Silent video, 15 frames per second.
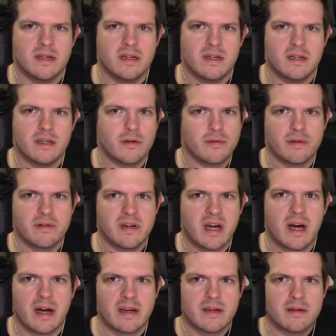No, they're
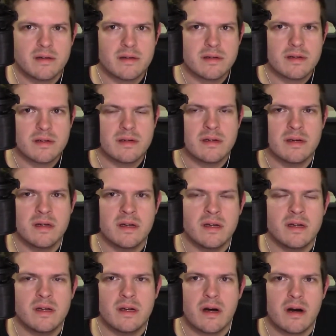not.
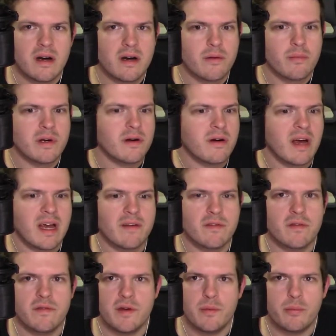Alright, we don't have the
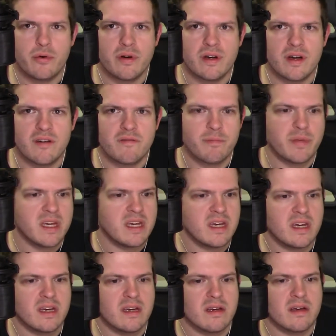viewpoint of
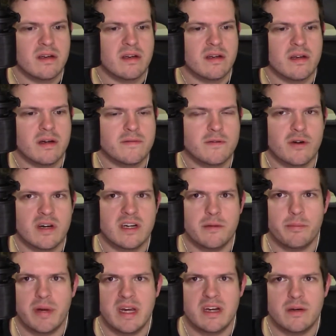trying to
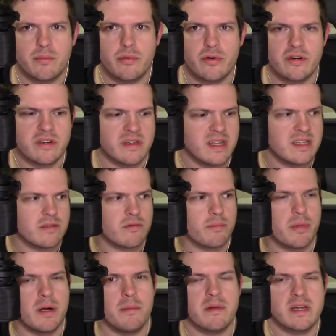ban abortion. That's
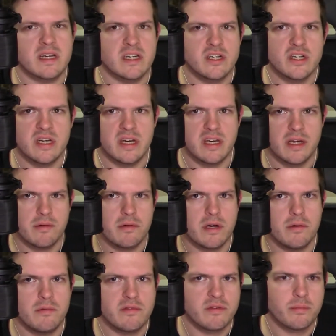Republican shit.
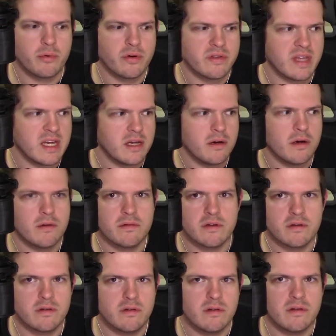You support that, you go
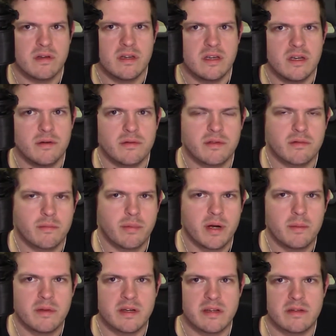deal with the
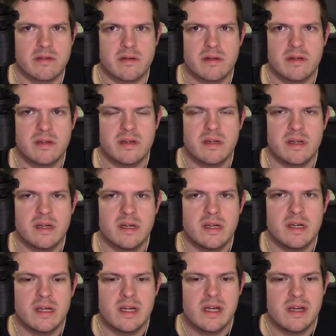Republicans.
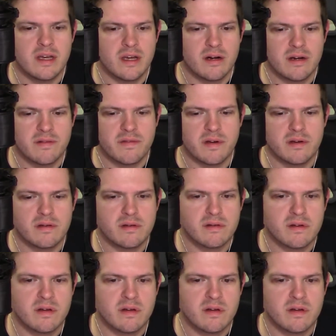If you